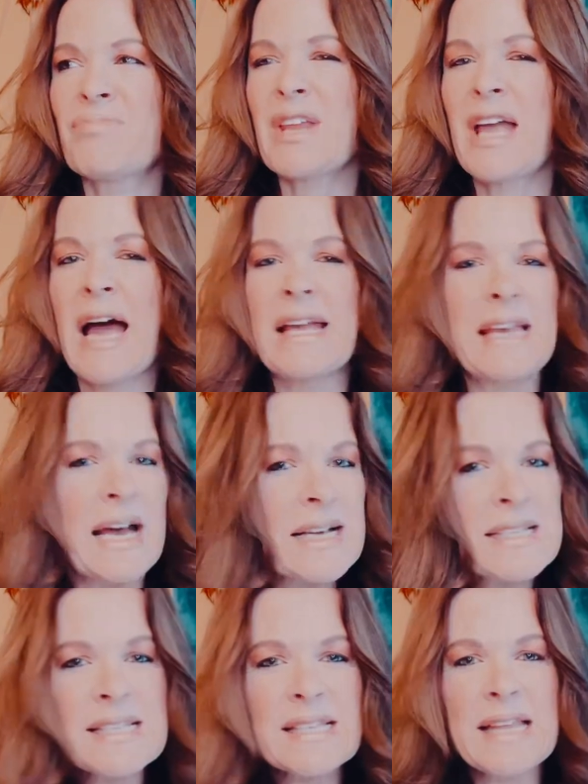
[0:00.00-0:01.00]
I
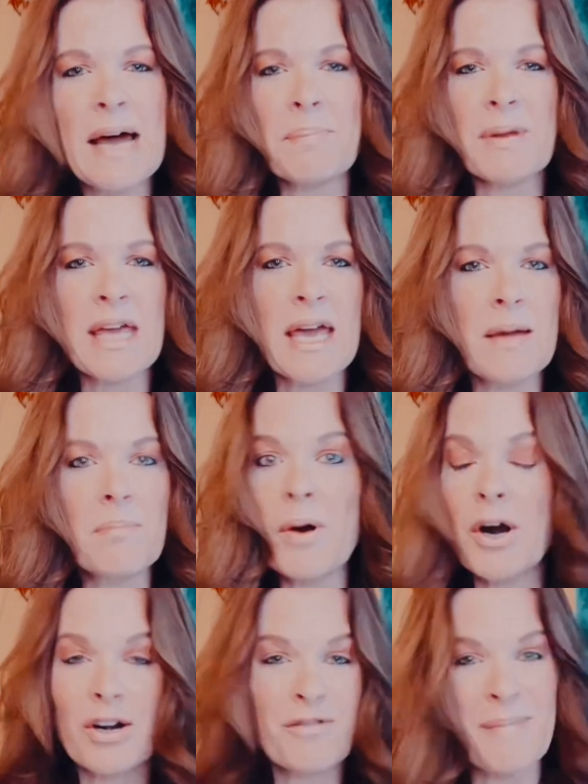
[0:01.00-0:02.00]
guess that became
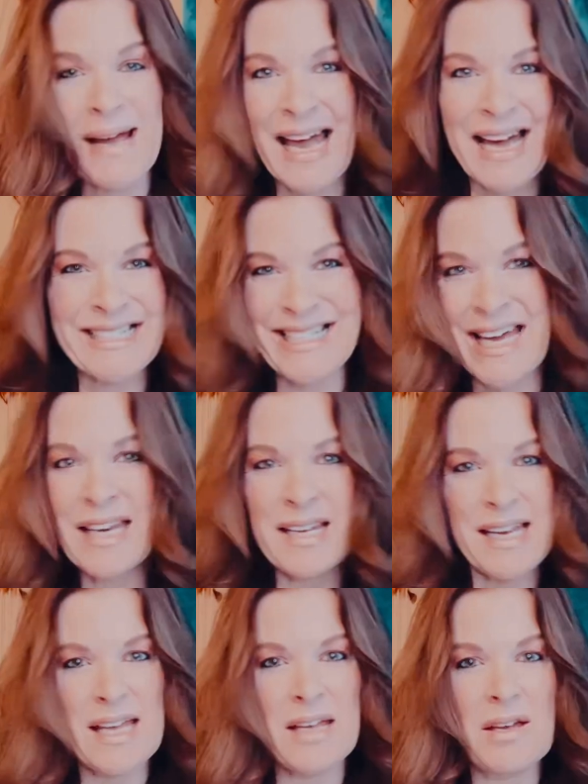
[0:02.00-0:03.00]
part of my
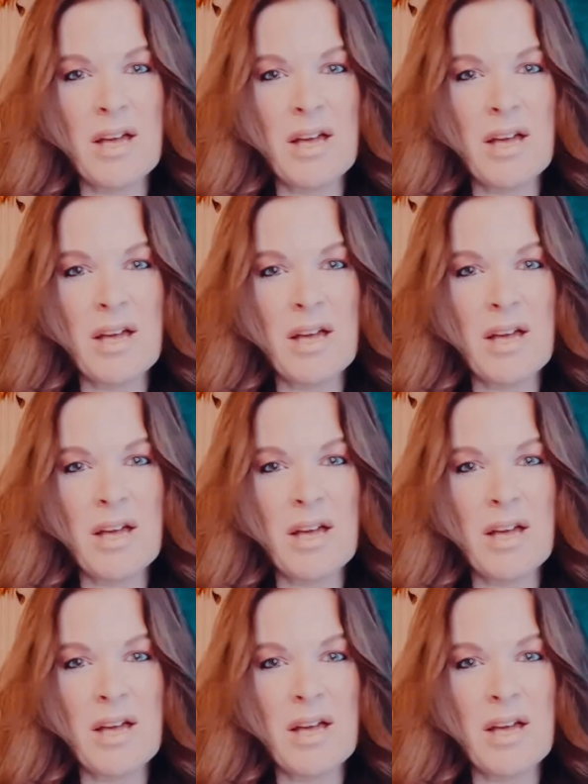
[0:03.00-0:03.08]
identity.